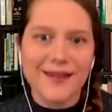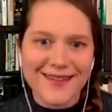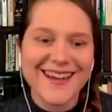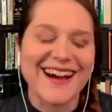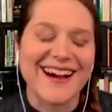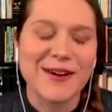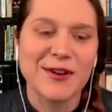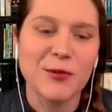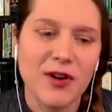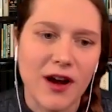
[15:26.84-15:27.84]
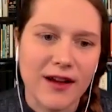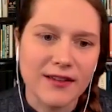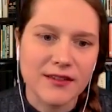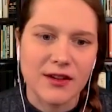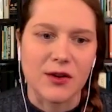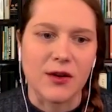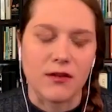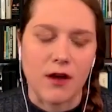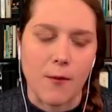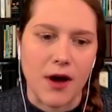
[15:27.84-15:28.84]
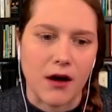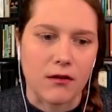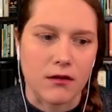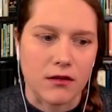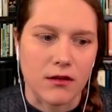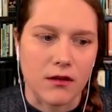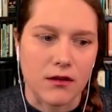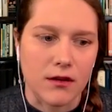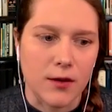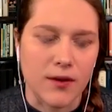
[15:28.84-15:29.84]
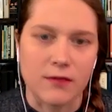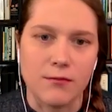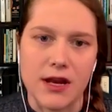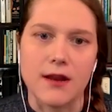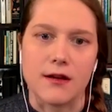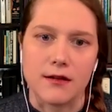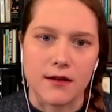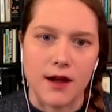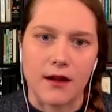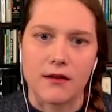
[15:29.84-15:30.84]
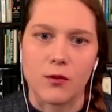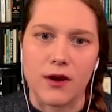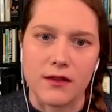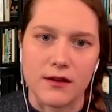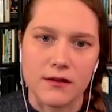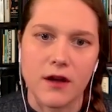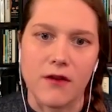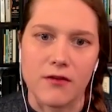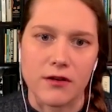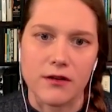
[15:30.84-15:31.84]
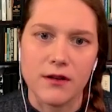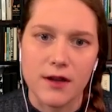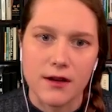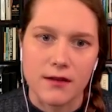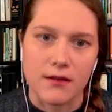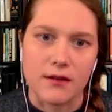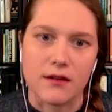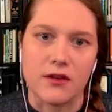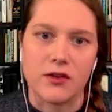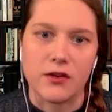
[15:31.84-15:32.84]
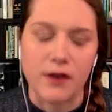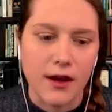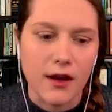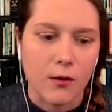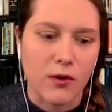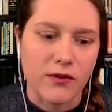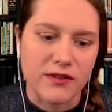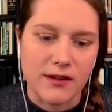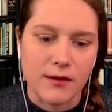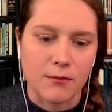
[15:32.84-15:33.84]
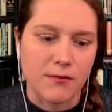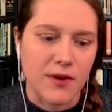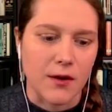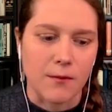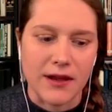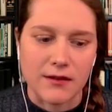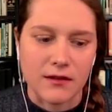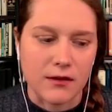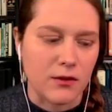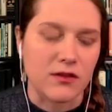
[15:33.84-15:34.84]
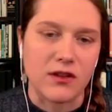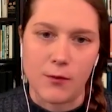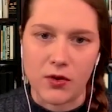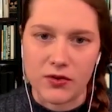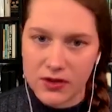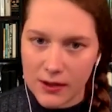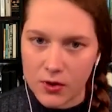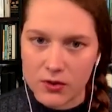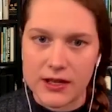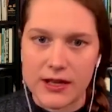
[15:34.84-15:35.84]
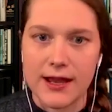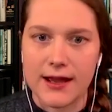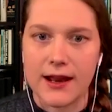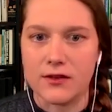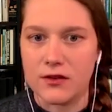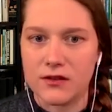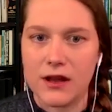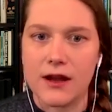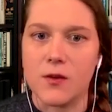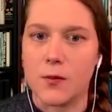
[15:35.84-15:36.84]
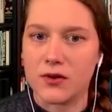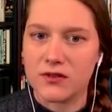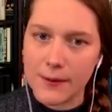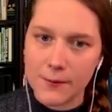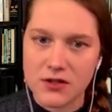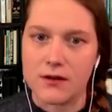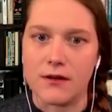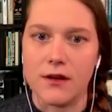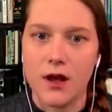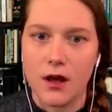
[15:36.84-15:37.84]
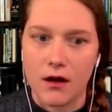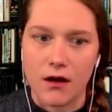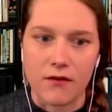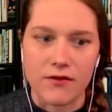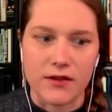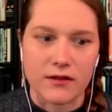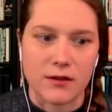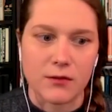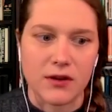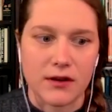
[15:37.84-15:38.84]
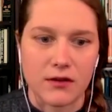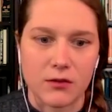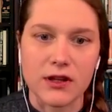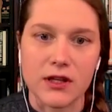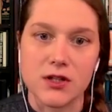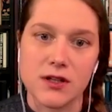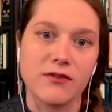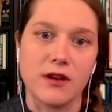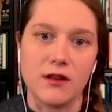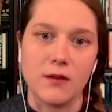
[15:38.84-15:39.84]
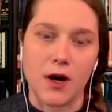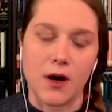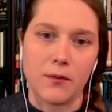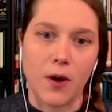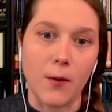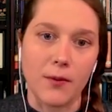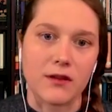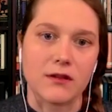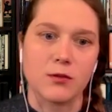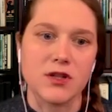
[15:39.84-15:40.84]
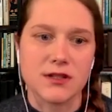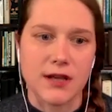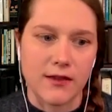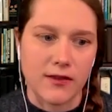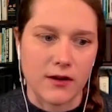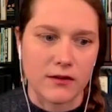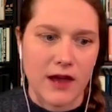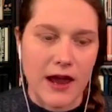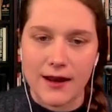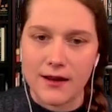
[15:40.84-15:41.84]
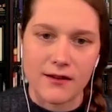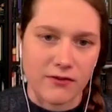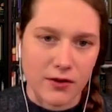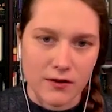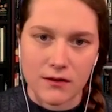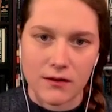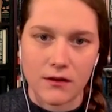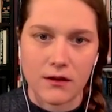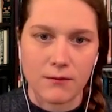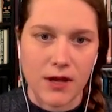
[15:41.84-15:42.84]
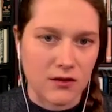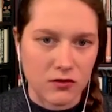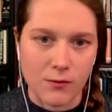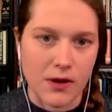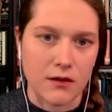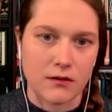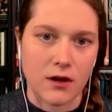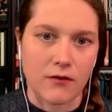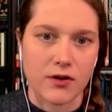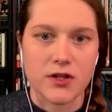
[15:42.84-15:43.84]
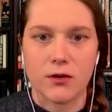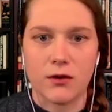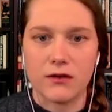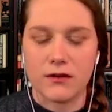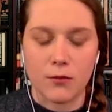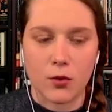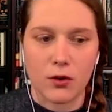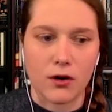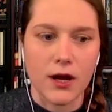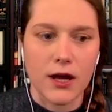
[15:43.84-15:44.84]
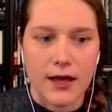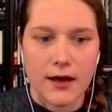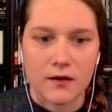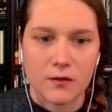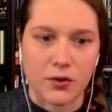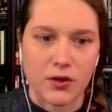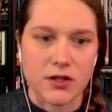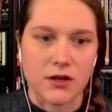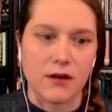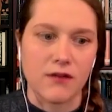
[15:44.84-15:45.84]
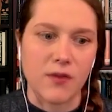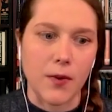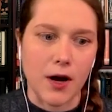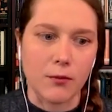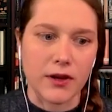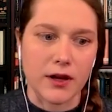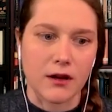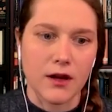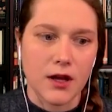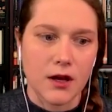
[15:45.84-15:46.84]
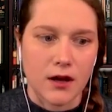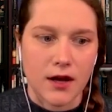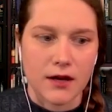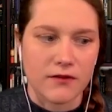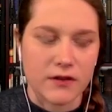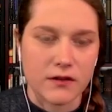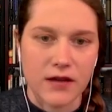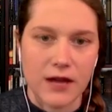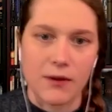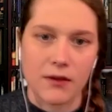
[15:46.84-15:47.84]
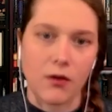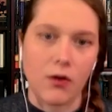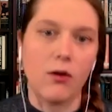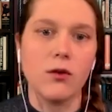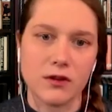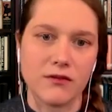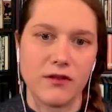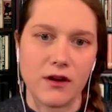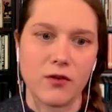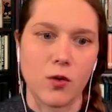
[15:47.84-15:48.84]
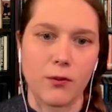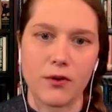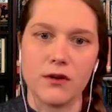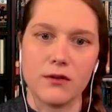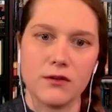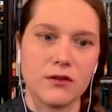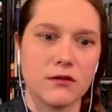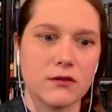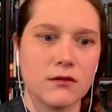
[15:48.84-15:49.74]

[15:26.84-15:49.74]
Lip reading: Yeah, I just wanted to ask you about the U.S. media and the way that it's covered this issue. We've seen them, basically do the same old, and yet, as you say, the perception of this subject has really shifted in the populace. Would you say that there is any difference in the mainstream media's coverage, or is it more an expression of the public kind of escaping the hold of corporate news?